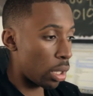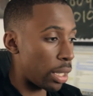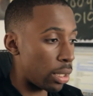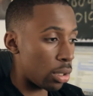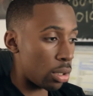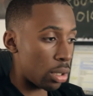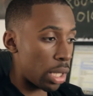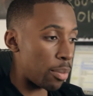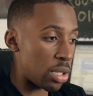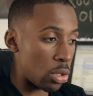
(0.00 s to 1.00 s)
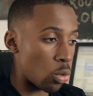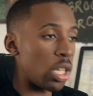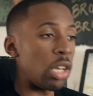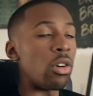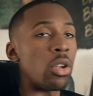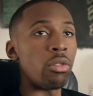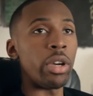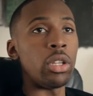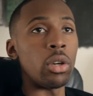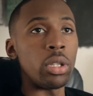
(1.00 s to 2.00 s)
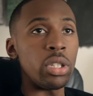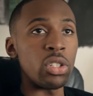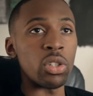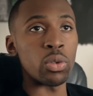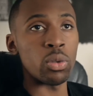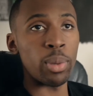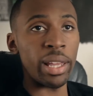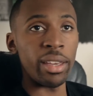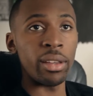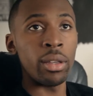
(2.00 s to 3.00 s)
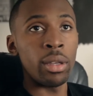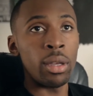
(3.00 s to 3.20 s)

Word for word: and the MCs would hear it on the radio, the DJ would play it,